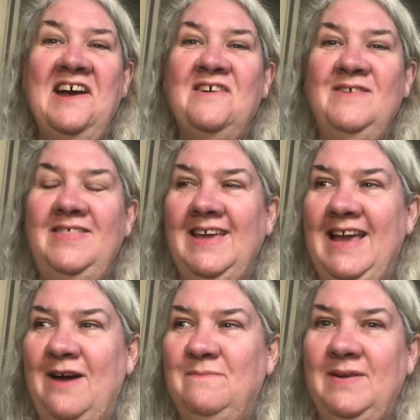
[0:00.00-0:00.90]
with the
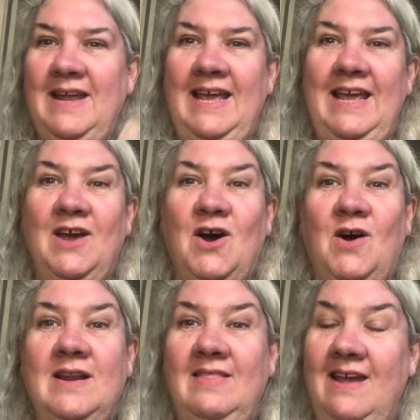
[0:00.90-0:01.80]
company
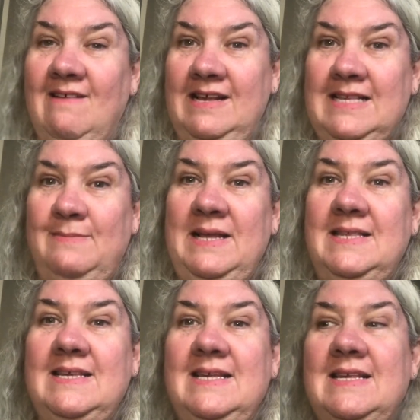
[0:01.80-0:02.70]
on their
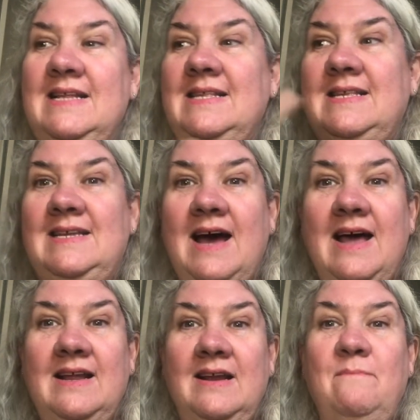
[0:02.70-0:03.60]
expenses and
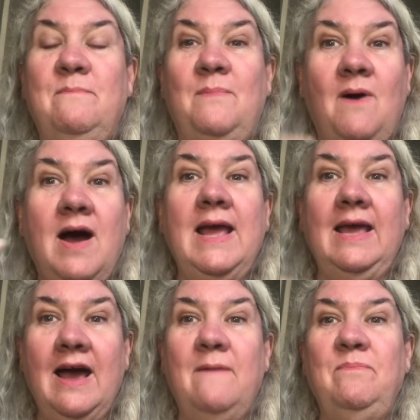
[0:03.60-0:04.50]
started
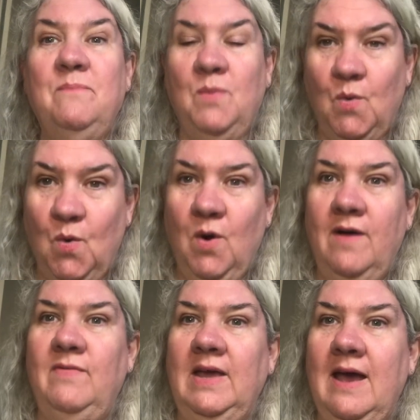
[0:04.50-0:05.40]
buying up more
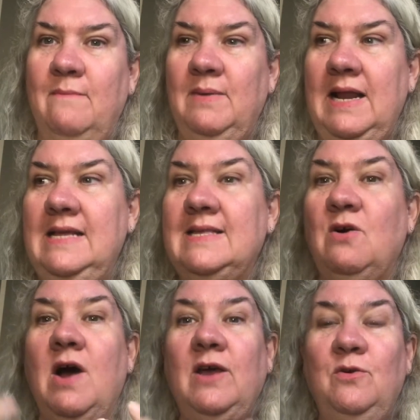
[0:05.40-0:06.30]
of the company.
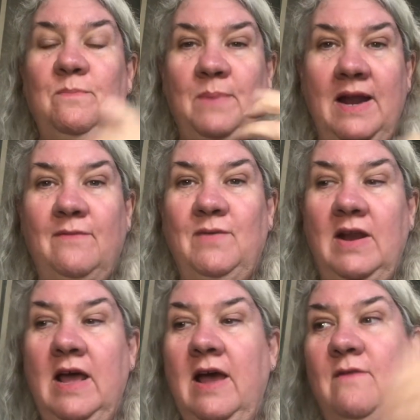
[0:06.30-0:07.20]
So I could
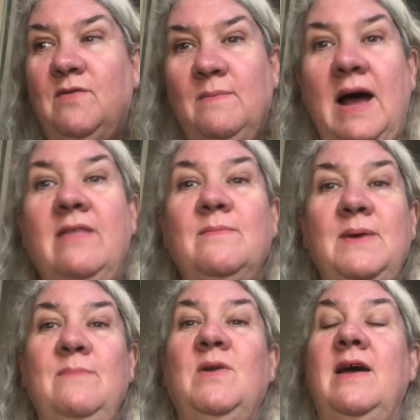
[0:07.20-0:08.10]
benefit from other
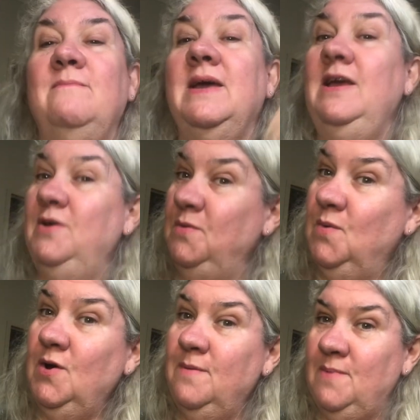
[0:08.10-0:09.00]
people like me who
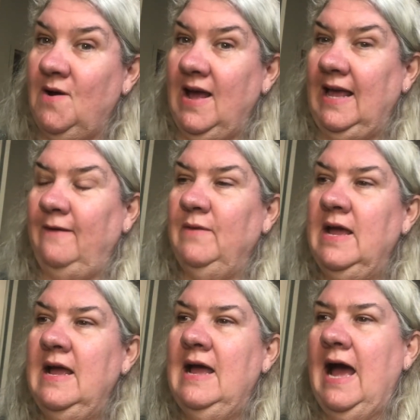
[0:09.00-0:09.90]
were buying.
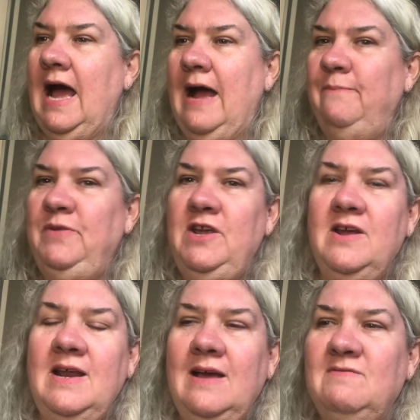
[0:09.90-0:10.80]
You
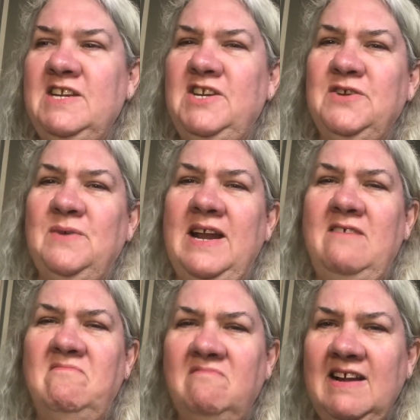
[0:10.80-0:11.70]
don't have to do any
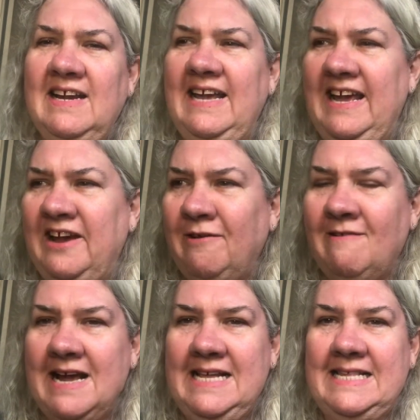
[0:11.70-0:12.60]
really
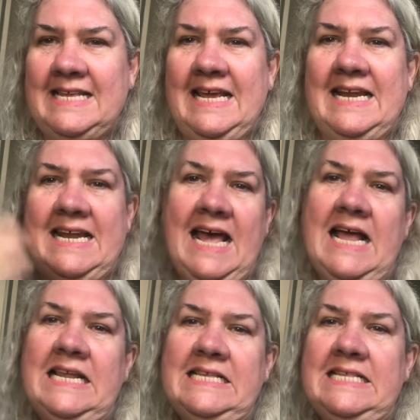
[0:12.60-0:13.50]
crazy
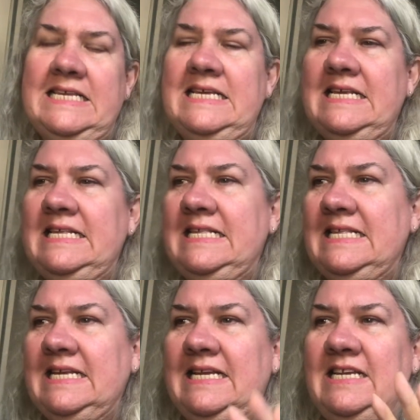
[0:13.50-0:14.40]

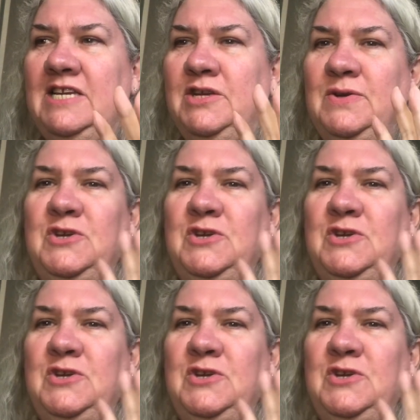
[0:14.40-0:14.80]
analysis and do